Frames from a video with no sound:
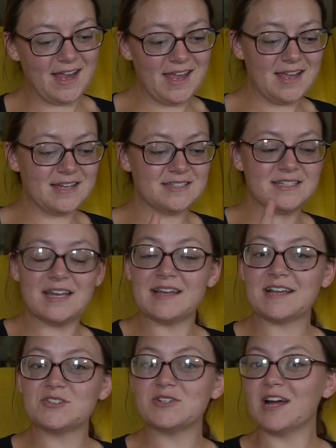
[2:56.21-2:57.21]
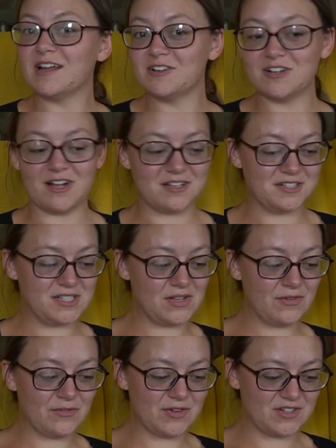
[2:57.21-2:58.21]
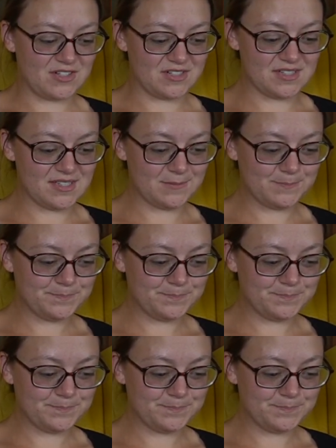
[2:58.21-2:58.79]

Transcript: and an extra $100 for dogs.